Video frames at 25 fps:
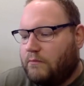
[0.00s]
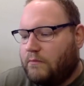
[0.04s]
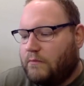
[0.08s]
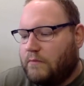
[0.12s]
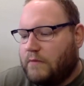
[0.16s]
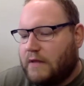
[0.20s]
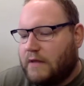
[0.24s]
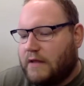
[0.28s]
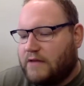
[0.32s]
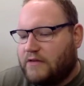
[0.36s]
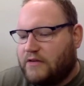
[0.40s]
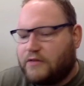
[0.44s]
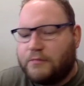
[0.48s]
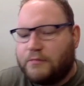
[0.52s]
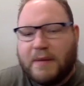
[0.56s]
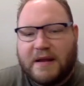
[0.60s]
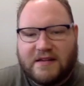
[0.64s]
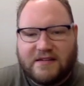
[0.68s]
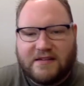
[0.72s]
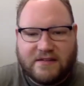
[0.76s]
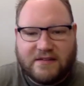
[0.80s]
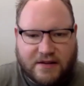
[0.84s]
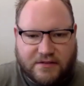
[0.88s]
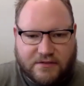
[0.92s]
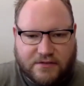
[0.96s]
It just
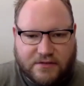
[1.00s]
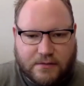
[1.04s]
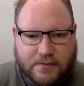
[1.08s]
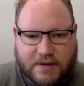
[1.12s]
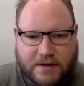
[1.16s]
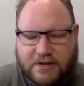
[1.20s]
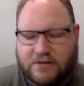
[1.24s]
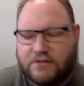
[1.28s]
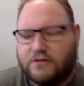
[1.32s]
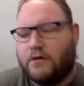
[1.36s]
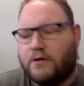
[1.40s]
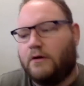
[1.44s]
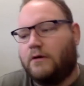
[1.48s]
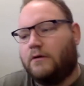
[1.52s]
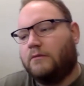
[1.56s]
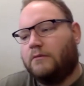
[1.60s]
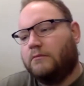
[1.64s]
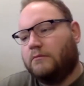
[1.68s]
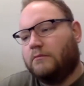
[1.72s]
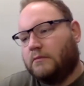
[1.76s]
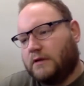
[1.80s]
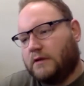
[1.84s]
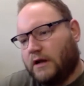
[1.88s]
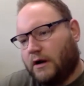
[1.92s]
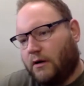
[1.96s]
made sense to me.
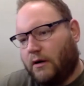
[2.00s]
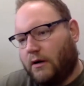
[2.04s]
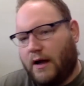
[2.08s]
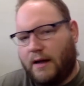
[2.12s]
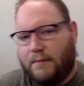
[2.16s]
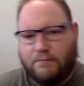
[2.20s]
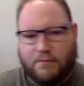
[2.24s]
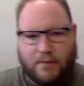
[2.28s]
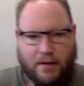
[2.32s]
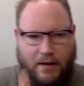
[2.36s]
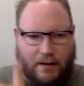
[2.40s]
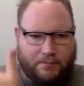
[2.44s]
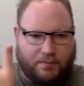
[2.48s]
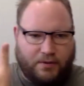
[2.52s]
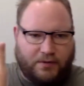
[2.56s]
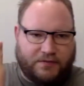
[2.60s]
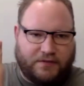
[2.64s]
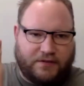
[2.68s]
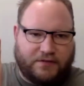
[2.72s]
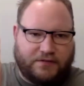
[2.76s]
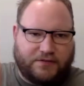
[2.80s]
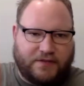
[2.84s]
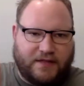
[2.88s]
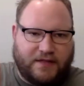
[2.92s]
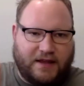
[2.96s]
So, you know, I put
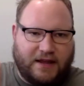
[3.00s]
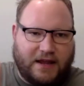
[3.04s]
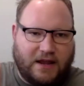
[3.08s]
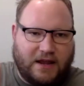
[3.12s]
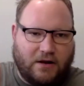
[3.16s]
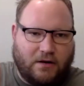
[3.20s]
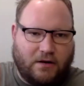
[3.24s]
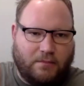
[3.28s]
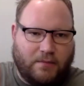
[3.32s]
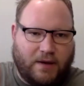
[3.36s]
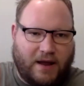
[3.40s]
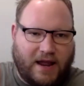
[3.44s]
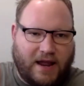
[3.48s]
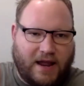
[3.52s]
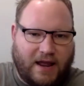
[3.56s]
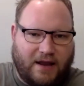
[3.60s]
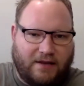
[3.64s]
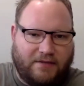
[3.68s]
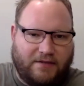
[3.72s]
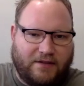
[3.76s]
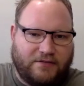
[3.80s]
this thing here in my hand.